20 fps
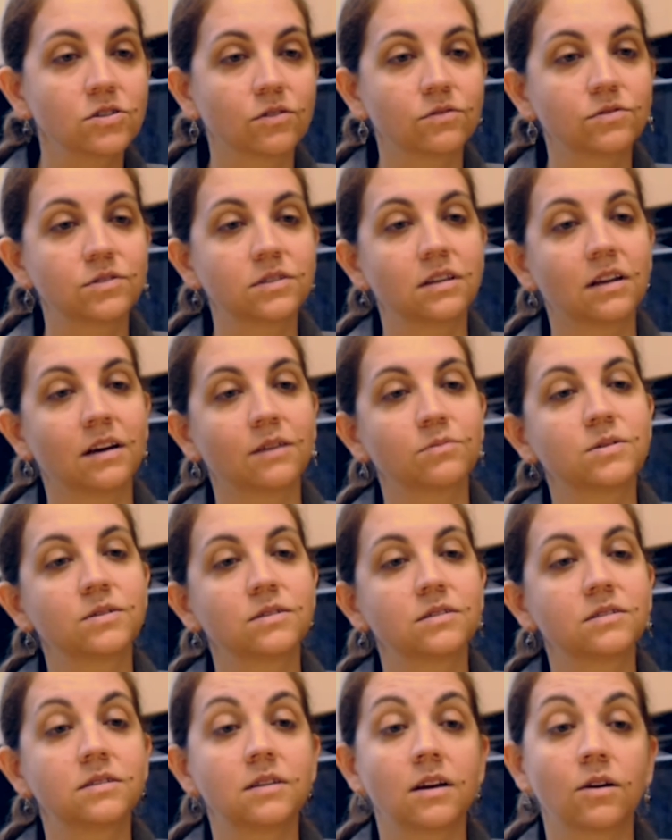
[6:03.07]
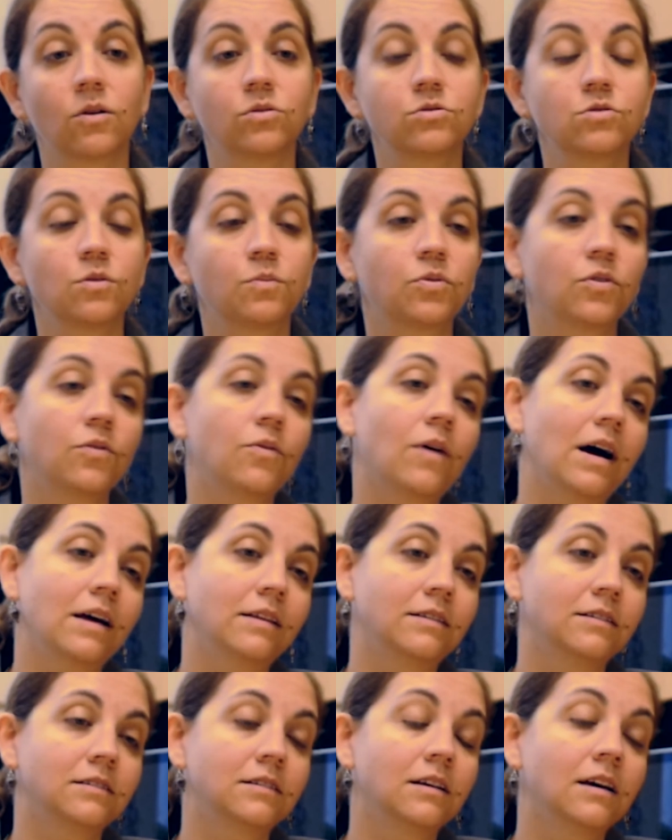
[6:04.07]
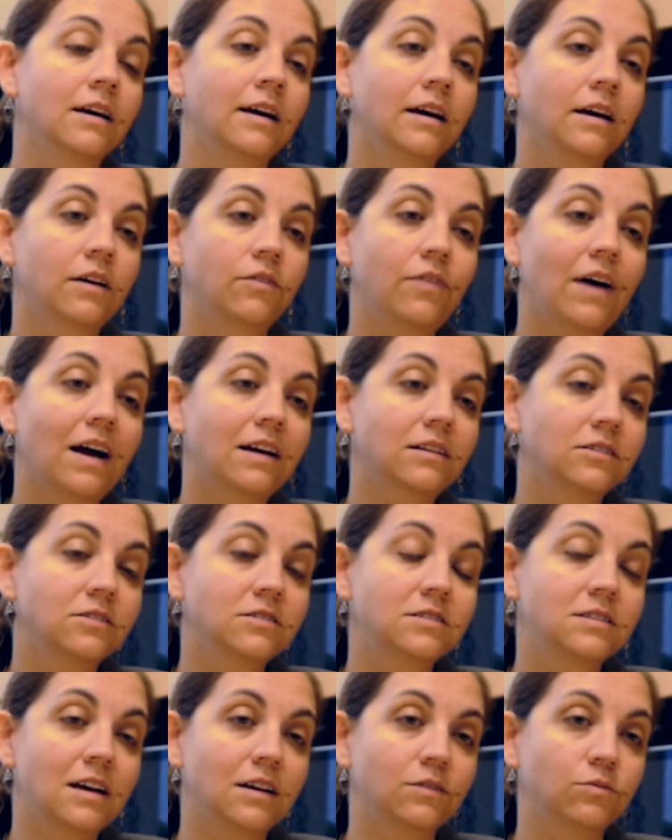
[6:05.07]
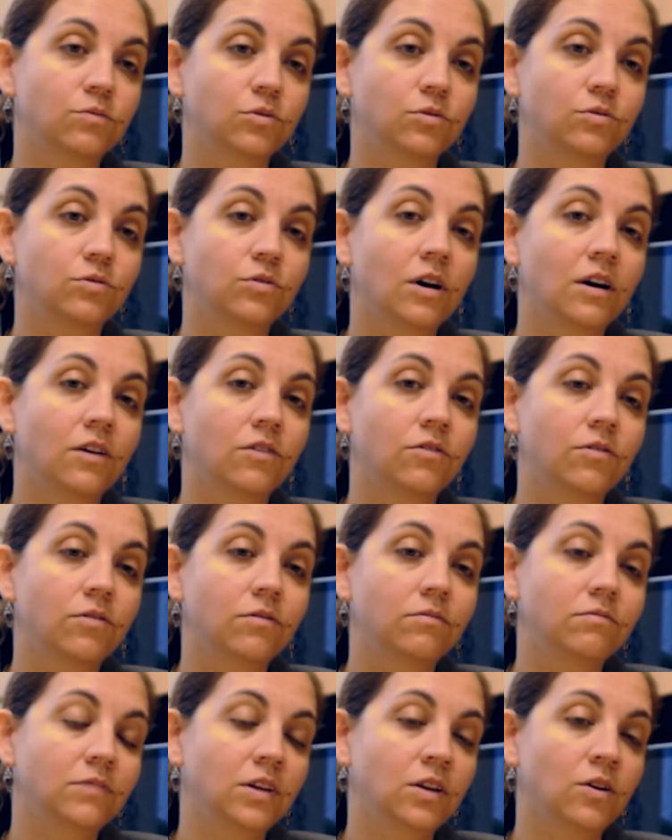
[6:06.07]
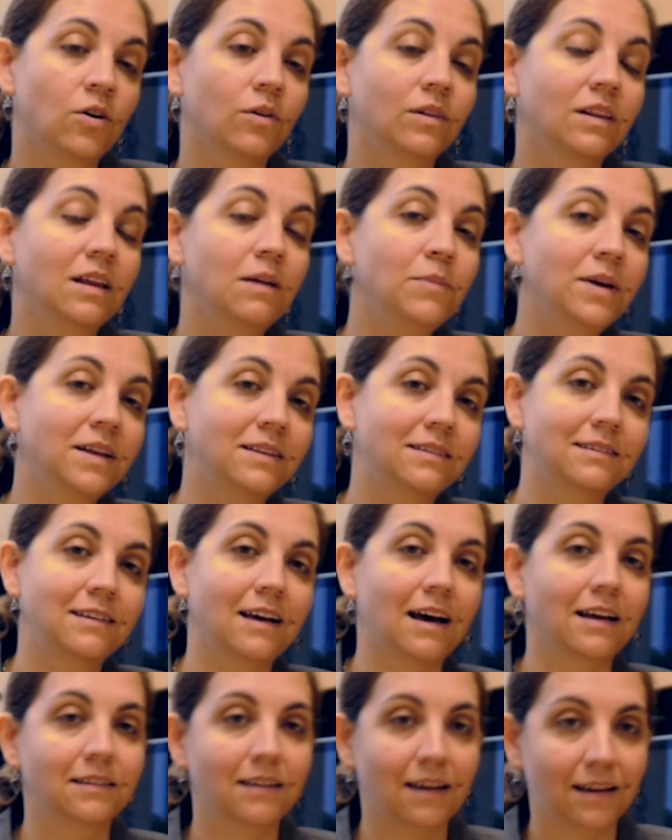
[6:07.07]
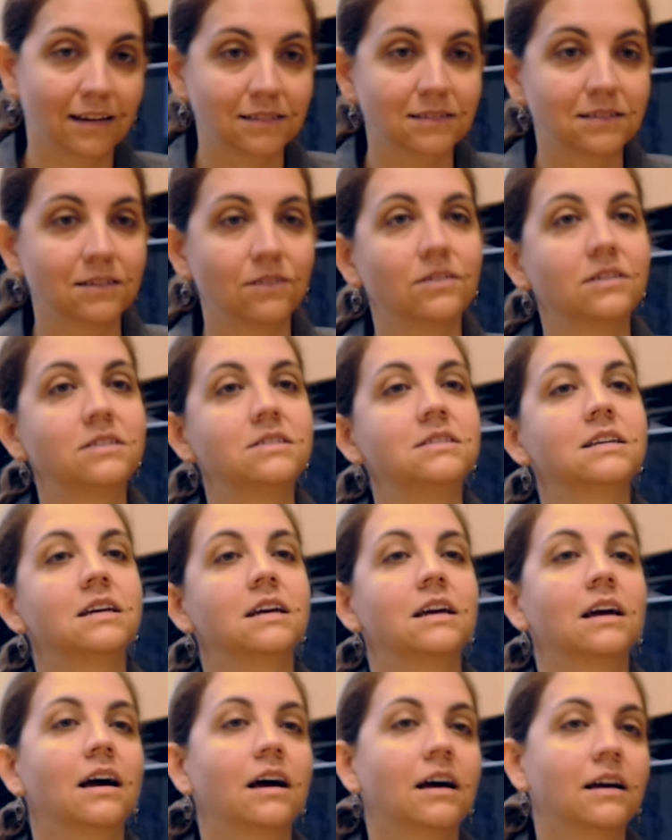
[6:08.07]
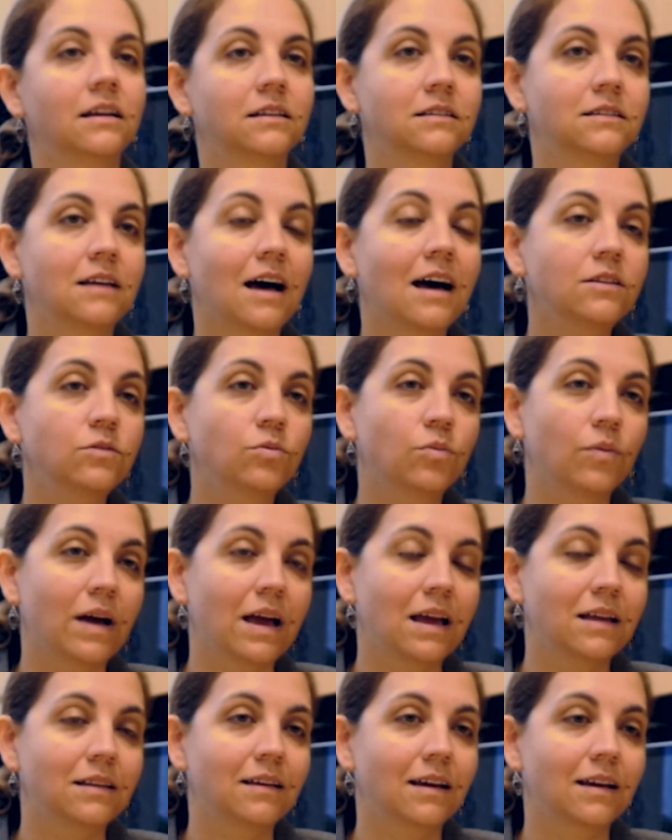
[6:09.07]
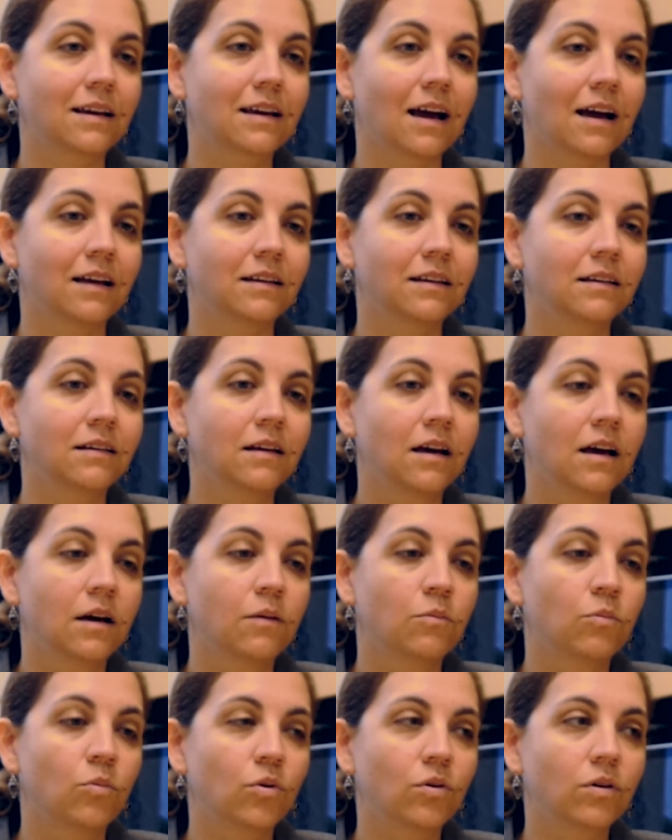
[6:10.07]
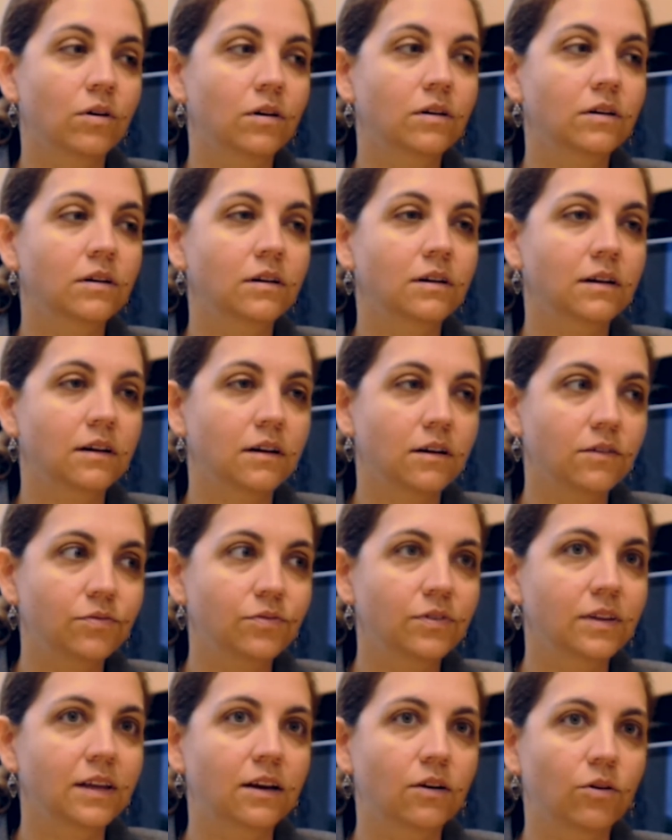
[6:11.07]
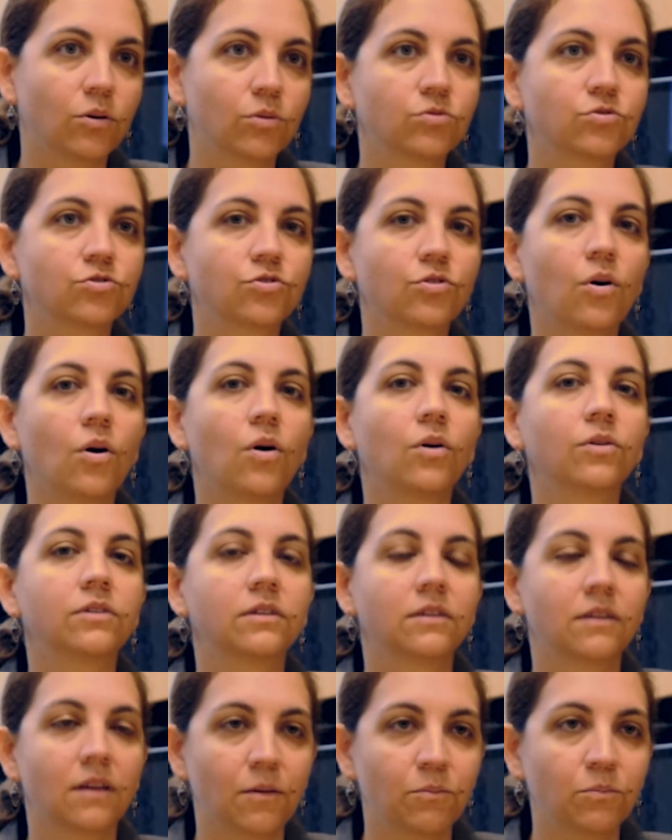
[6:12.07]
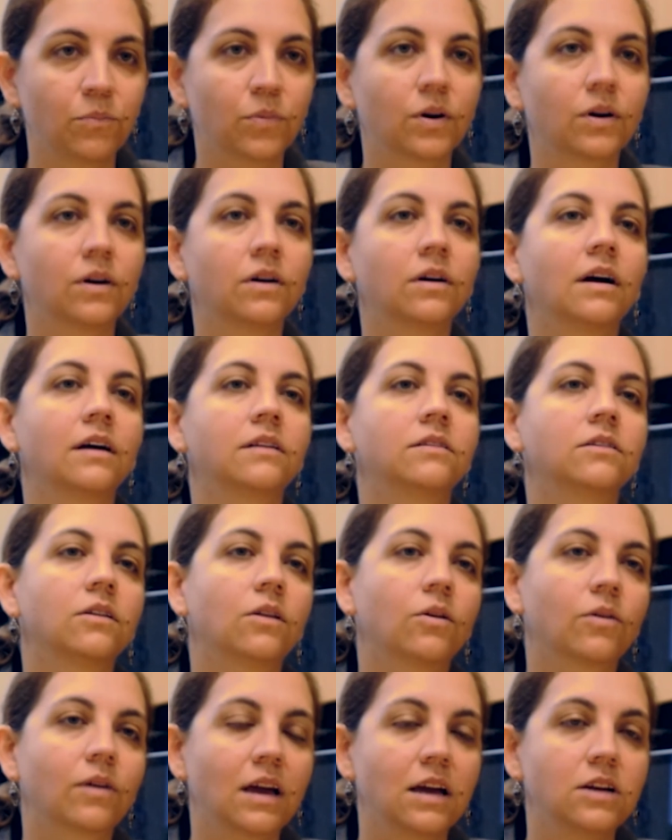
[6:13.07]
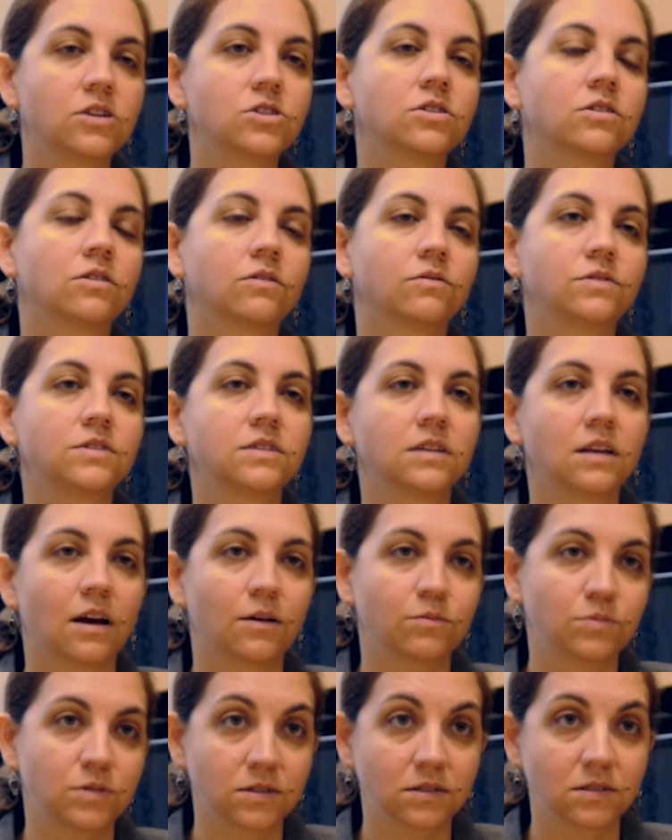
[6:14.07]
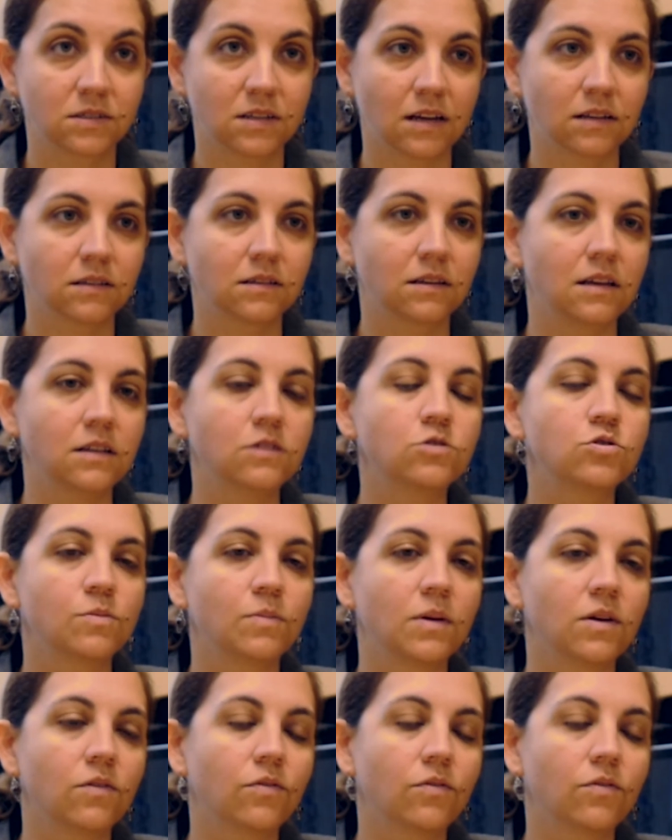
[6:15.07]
of synapses, they also provided factors that would, limit that activity, and that way they can more carefully control the number and the location of synapses that need to be